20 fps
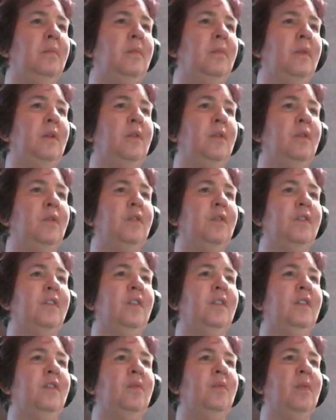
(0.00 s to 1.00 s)
Blue goes
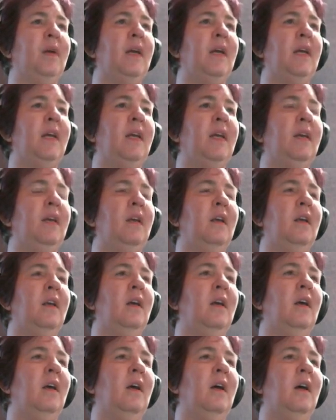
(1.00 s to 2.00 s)
this way,
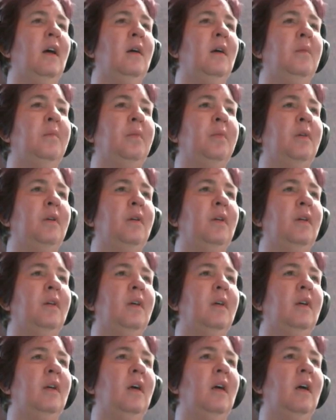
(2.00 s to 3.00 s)
up,
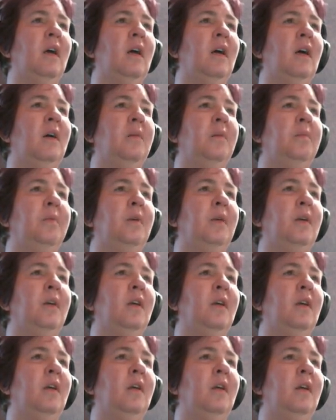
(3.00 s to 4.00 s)
up,
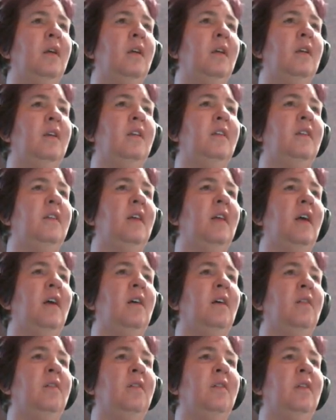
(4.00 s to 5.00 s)

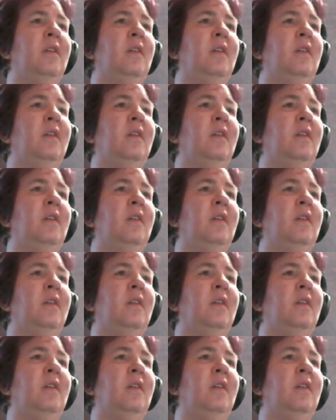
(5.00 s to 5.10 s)
down,